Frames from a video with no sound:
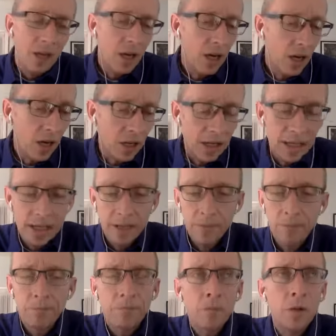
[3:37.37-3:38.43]

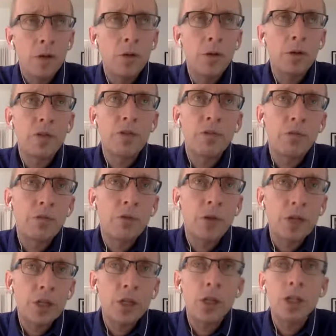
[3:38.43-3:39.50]
again, there's
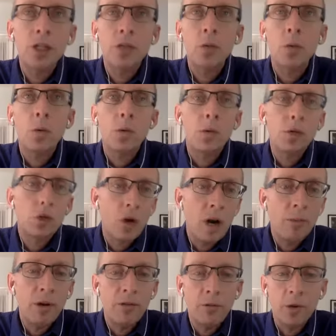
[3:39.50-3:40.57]
friction or there's
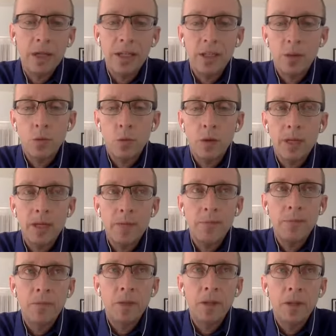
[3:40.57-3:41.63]
drop-off rates
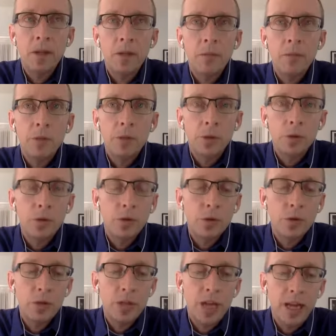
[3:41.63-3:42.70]
when
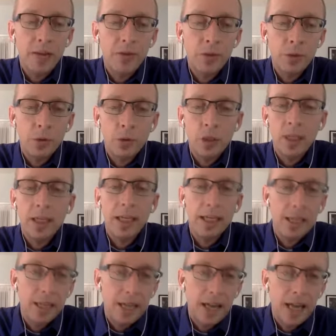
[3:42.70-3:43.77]
users have to click in
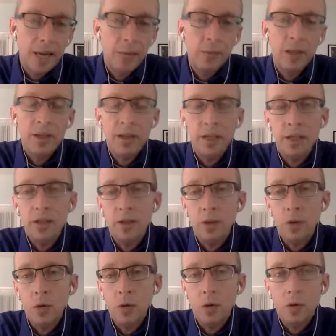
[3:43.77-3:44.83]
an app and then
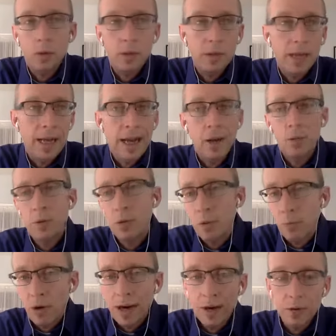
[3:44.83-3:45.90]
go out to a
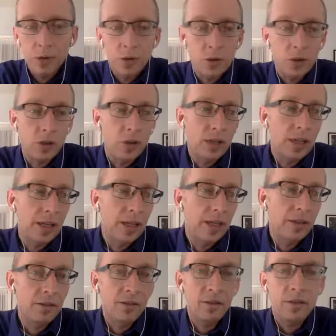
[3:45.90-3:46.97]
browser
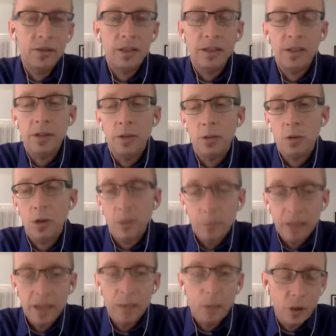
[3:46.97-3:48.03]
and try to
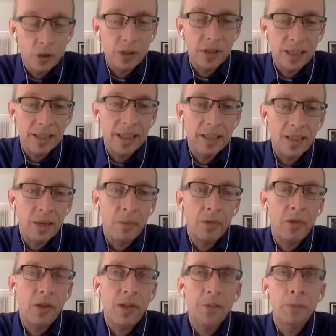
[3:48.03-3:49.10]
make a purchase, then that type of
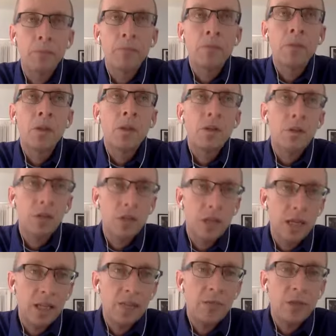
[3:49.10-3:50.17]
thing. There's
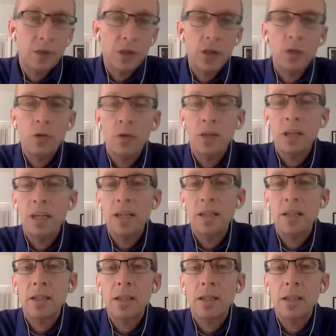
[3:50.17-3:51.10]
less friction, there's less